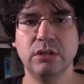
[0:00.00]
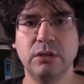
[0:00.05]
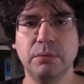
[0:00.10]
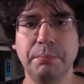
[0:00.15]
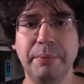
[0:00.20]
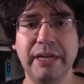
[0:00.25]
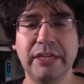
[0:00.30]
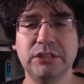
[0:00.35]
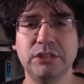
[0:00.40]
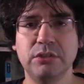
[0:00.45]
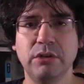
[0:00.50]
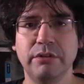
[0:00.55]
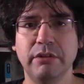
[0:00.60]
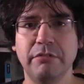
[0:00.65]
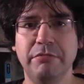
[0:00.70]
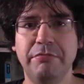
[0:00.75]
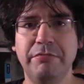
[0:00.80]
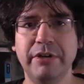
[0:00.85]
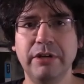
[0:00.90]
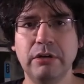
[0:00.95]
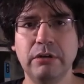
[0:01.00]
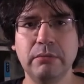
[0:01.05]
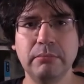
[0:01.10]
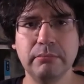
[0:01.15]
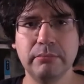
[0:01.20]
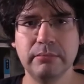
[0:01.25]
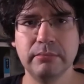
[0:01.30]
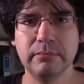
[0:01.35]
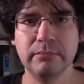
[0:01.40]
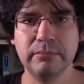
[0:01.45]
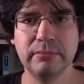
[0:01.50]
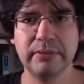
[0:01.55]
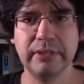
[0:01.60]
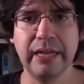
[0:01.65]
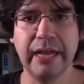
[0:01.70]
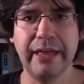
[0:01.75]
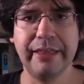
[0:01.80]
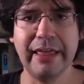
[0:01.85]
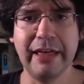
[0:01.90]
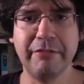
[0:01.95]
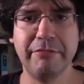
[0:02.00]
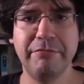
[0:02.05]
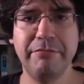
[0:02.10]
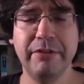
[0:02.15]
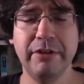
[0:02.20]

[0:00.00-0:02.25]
based on the film. And that